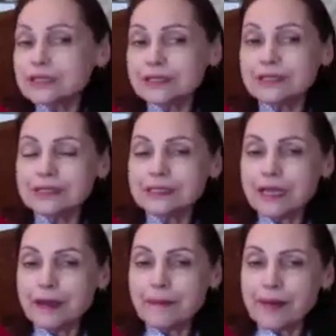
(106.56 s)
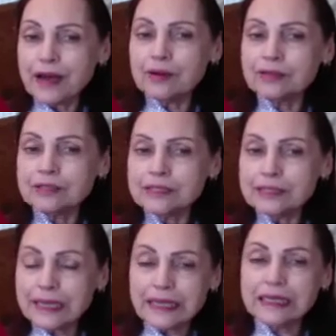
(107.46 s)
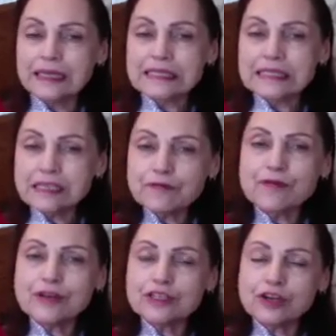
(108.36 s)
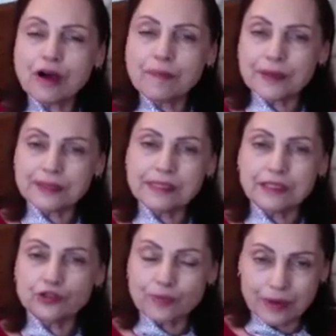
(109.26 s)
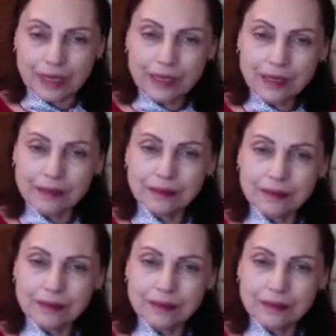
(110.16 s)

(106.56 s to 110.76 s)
is about taking different topics each week.